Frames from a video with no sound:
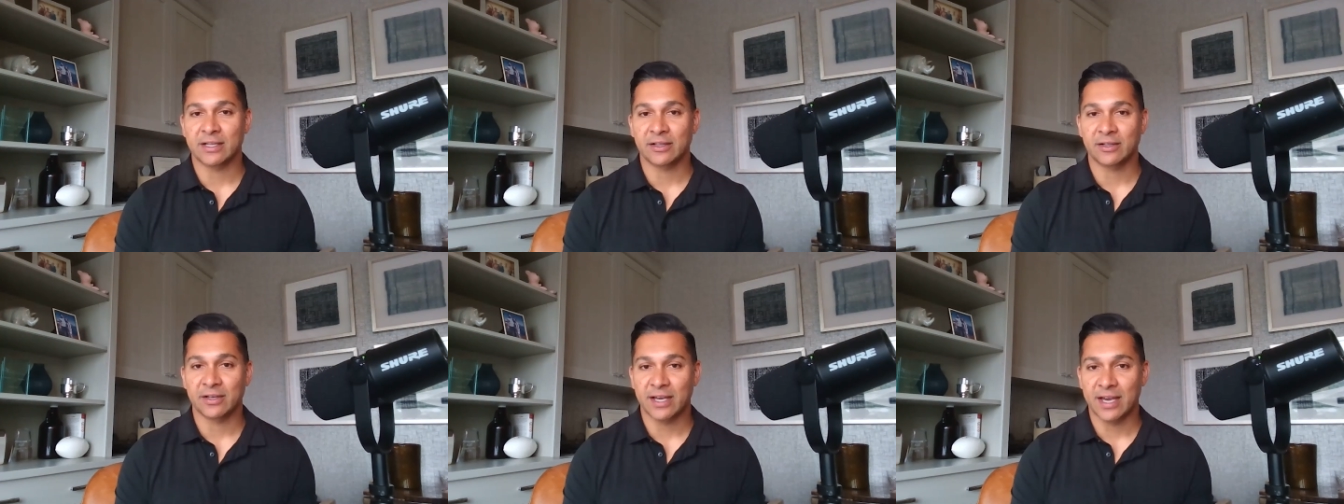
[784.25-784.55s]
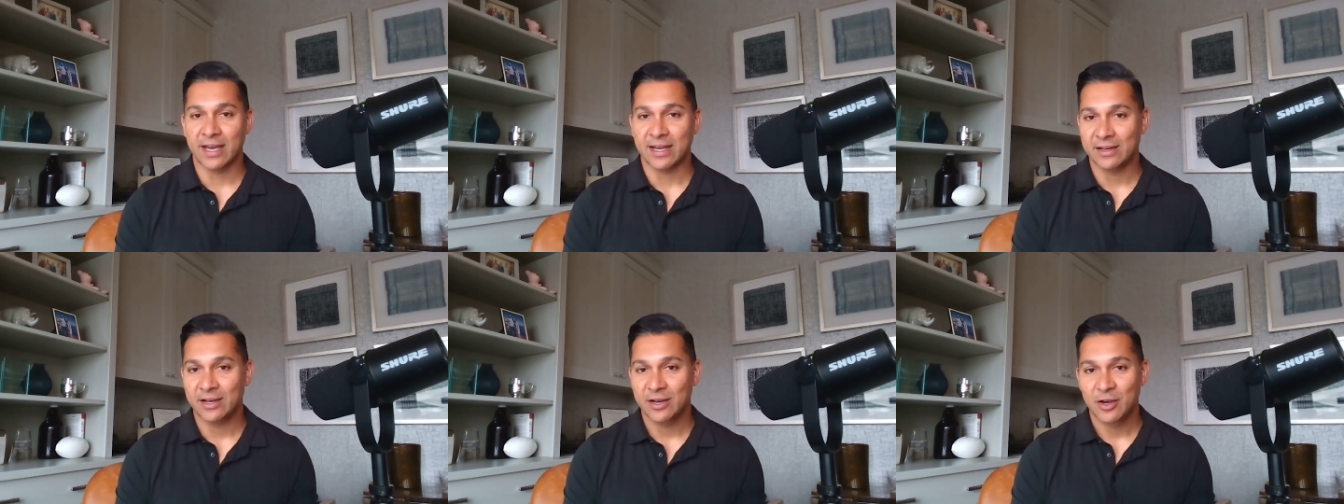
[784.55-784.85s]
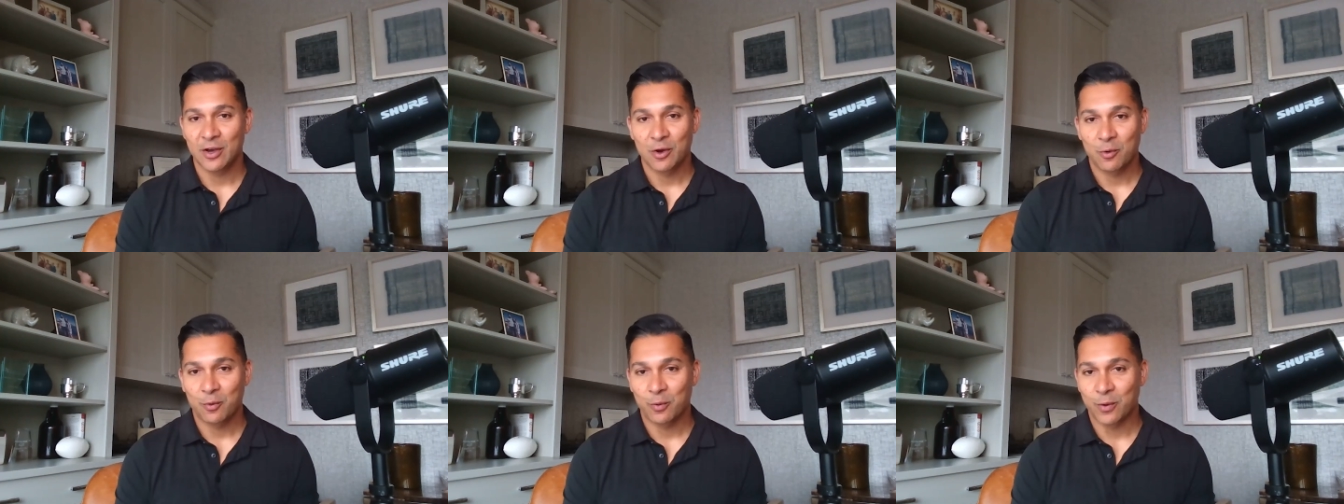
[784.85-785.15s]
I look at
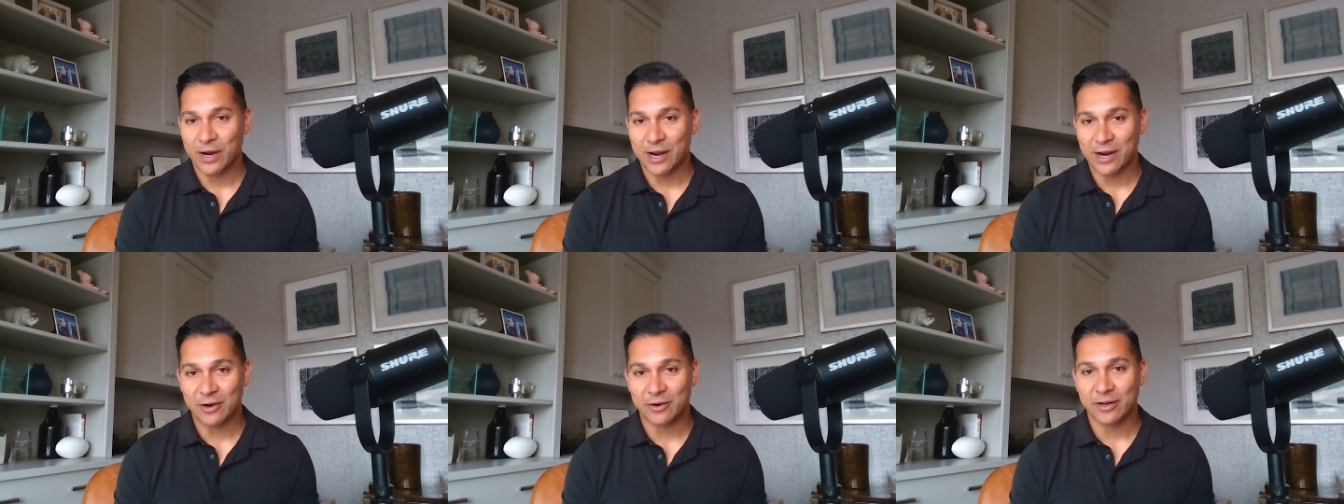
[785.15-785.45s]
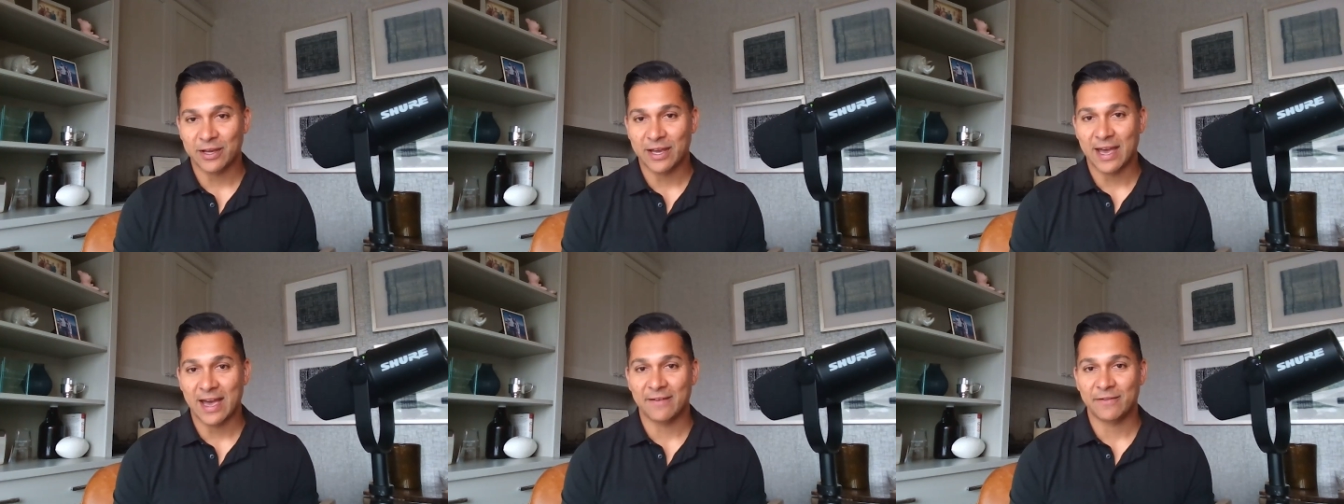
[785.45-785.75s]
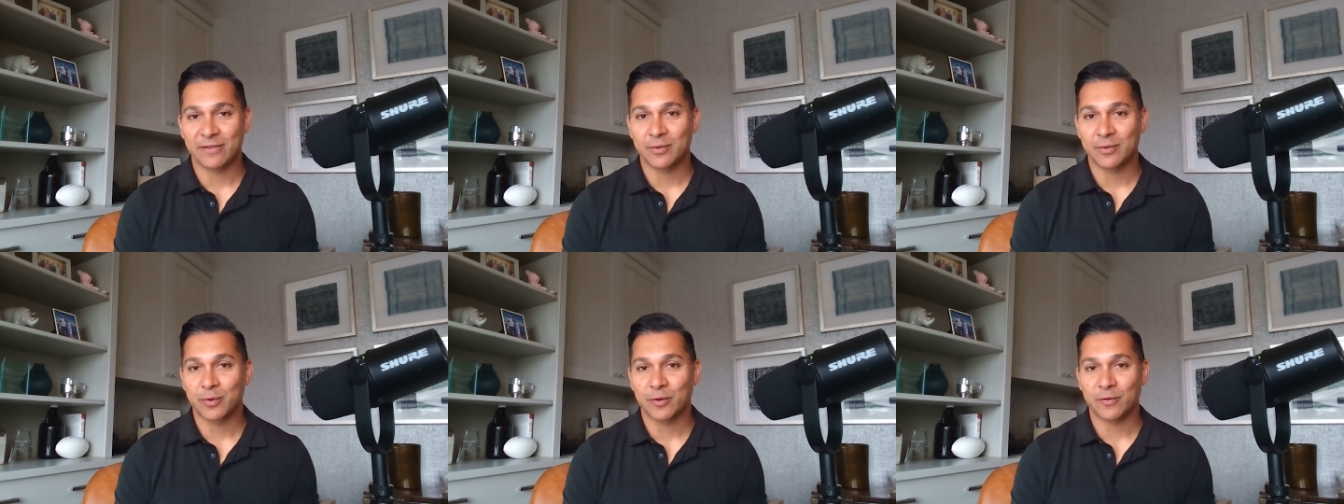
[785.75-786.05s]
what I already have
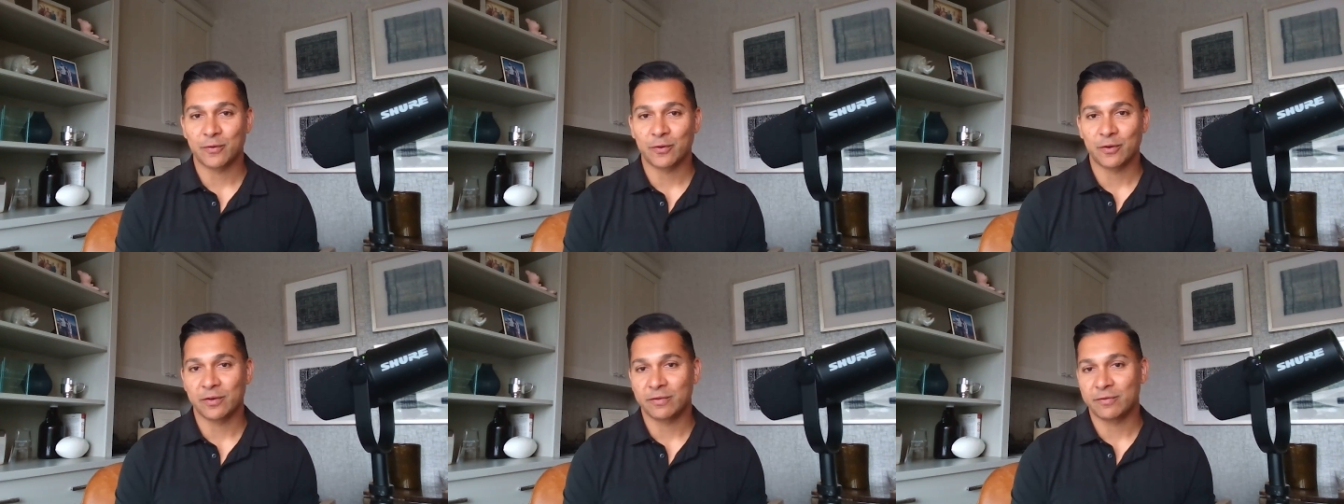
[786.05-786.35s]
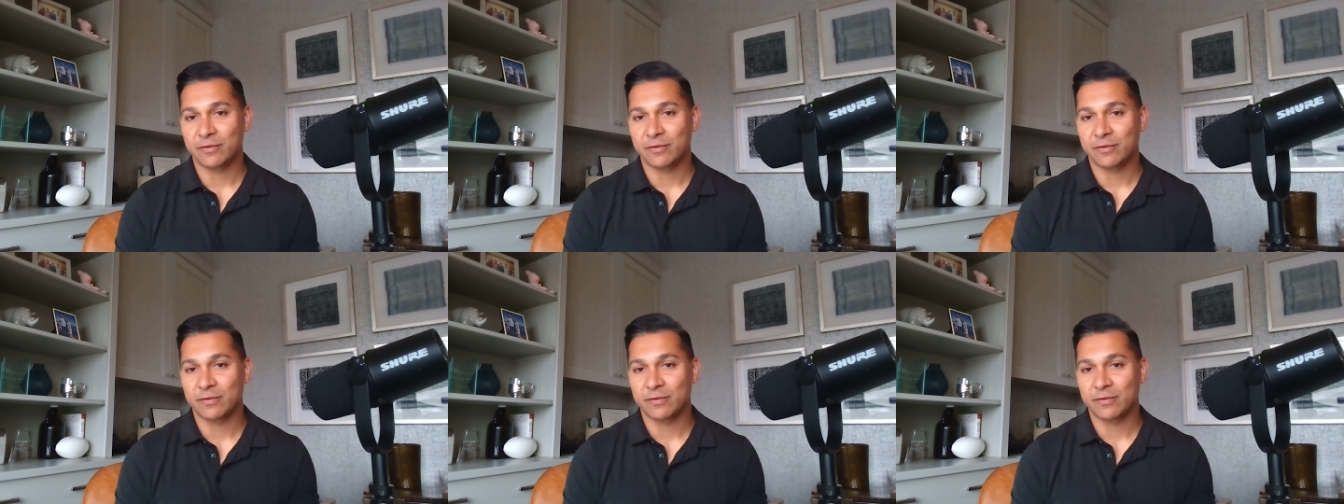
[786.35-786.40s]
in the portfolio.